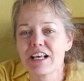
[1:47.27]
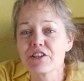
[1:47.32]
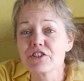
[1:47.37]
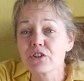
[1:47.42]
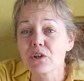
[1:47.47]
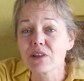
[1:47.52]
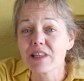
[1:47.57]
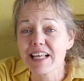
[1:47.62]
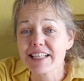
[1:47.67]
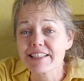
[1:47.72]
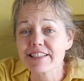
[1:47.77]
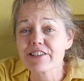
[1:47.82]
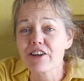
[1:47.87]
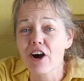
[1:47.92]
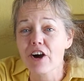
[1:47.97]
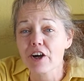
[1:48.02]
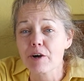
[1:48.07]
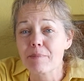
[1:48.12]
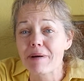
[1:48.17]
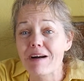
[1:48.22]
So let's
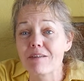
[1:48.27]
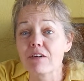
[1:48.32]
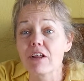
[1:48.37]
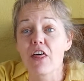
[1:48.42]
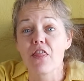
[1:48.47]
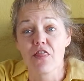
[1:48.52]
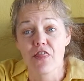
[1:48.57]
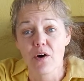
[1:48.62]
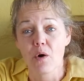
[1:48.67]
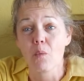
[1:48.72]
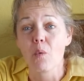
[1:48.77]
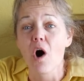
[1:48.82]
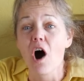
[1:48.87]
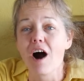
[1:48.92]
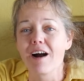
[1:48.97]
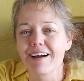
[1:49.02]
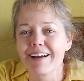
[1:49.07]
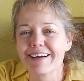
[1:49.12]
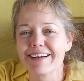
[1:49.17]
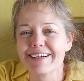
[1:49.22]
talk about the
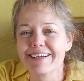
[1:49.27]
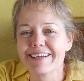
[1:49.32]
walk.